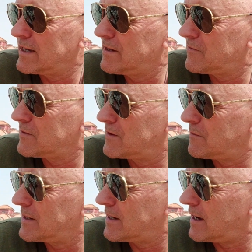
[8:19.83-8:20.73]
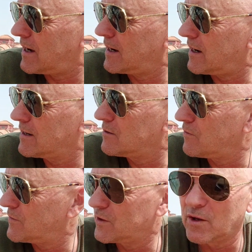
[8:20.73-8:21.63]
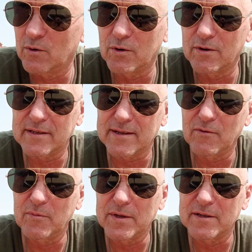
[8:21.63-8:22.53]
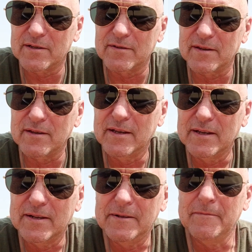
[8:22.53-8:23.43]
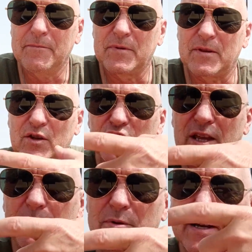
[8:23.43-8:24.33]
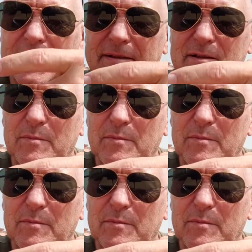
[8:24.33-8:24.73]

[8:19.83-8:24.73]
Even, I mean, I love the Luger itself because of the shape of the handle.